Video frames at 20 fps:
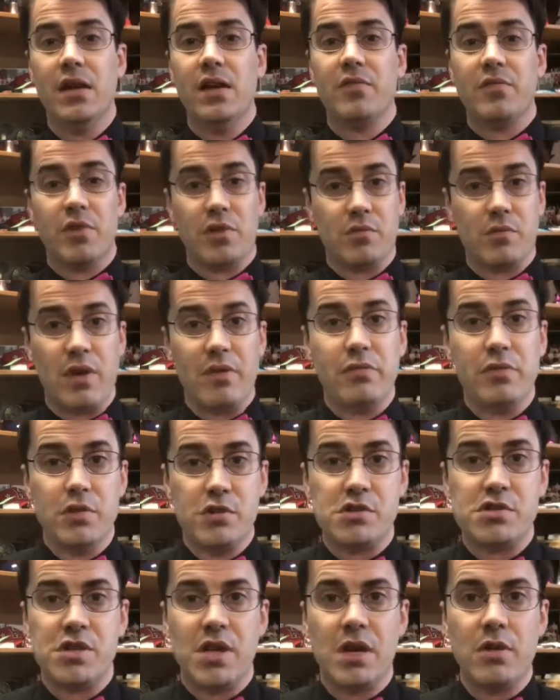for the
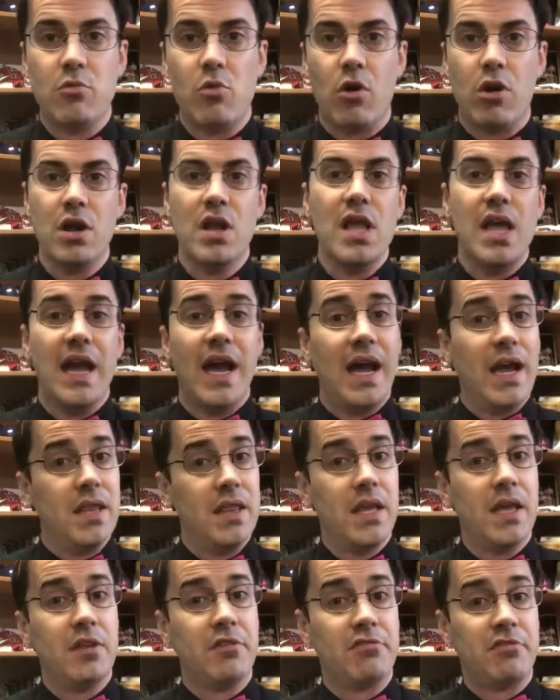Revolutionary War, and
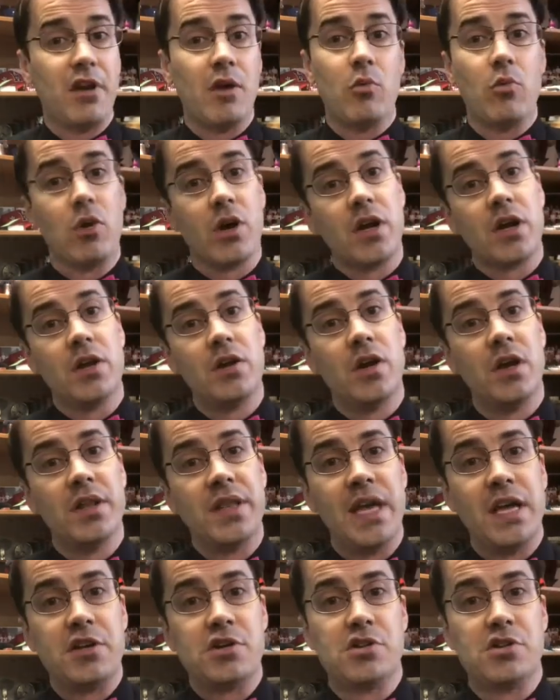then start working on that